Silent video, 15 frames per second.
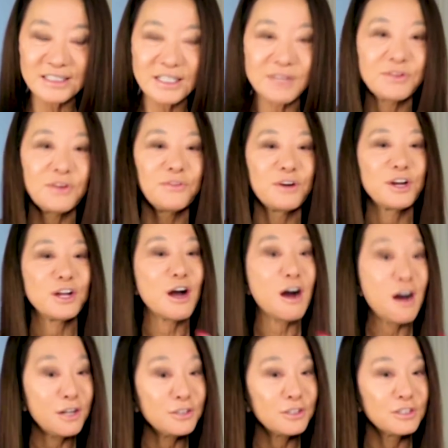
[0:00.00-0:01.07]
I felt very
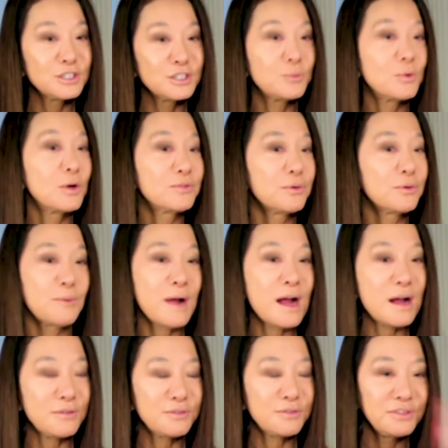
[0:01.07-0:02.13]
honored to work for
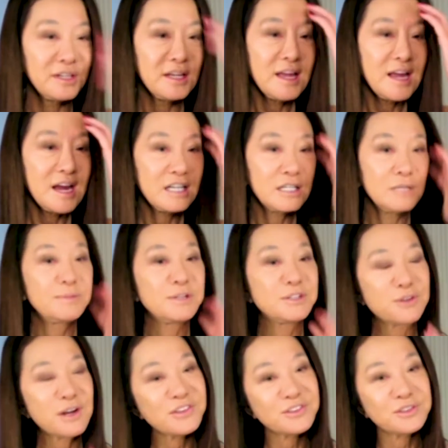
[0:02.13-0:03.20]
Ralph and to be
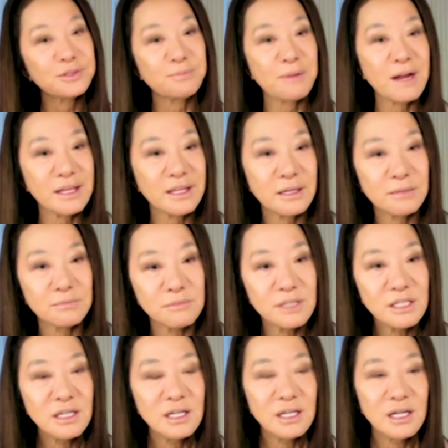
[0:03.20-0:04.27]
trusted by him.
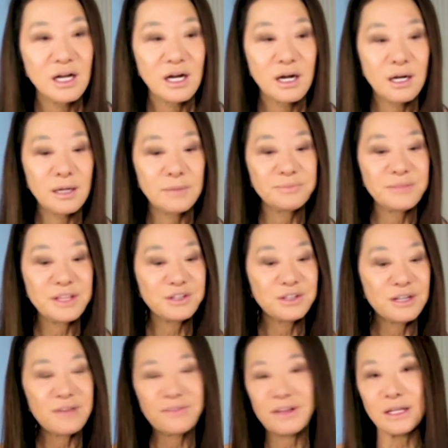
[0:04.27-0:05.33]
He could
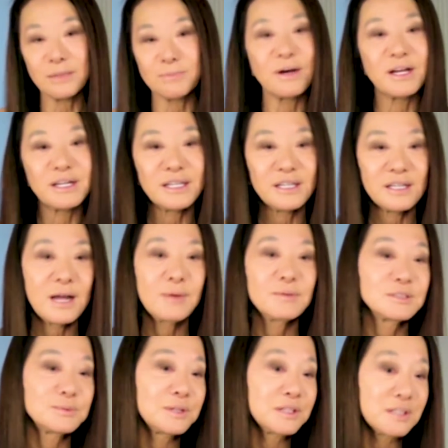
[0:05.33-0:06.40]
have anybody, and I
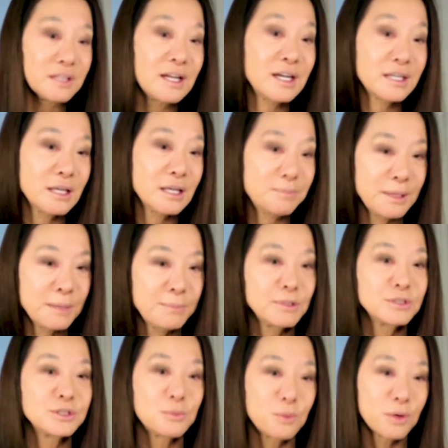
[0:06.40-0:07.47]
was one of the lucky people
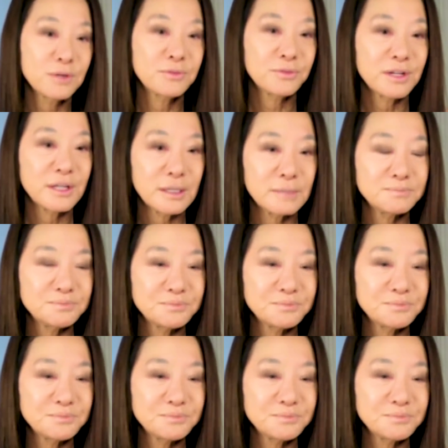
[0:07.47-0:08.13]
to work for him.